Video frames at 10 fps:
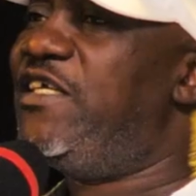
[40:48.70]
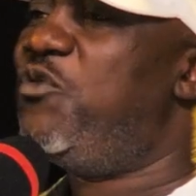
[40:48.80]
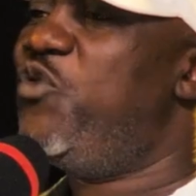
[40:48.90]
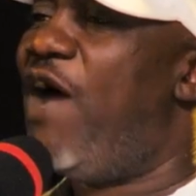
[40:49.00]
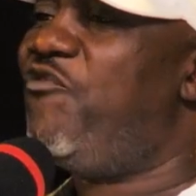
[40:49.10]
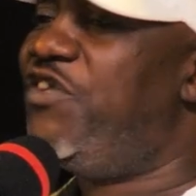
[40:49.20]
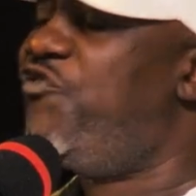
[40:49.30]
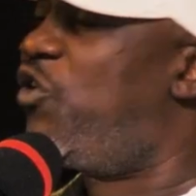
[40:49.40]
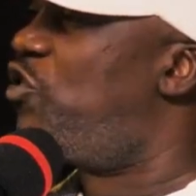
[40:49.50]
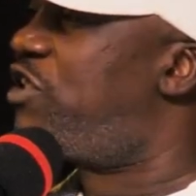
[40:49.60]
we have
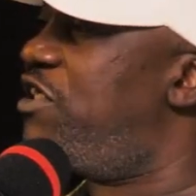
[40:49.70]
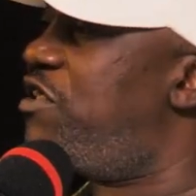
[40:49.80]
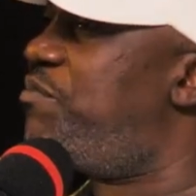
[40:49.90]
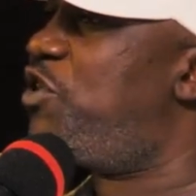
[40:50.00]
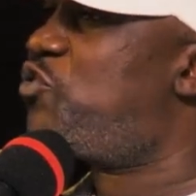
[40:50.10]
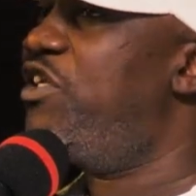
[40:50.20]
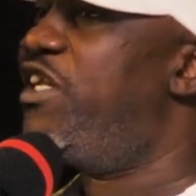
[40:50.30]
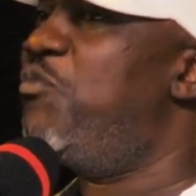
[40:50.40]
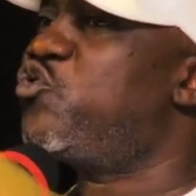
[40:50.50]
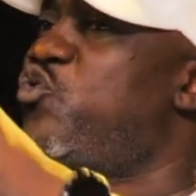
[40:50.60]
difficulties between
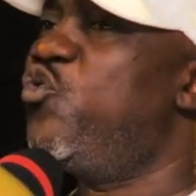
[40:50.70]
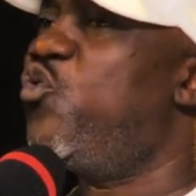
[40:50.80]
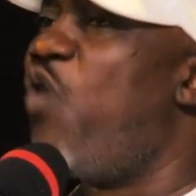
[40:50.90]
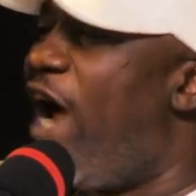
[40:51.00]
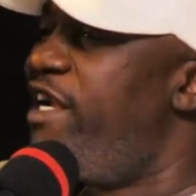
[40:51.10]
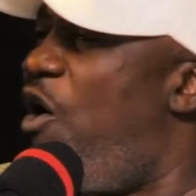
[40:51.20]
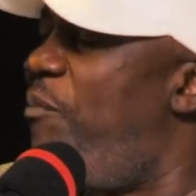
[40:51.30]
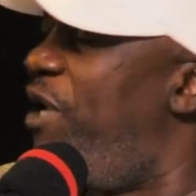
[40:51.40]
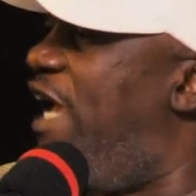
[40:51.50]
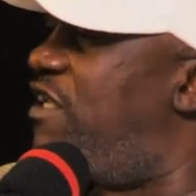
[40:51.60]
the Muzungu and our
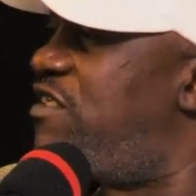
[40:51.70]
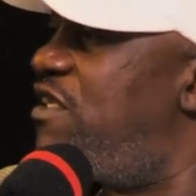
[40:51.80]
players.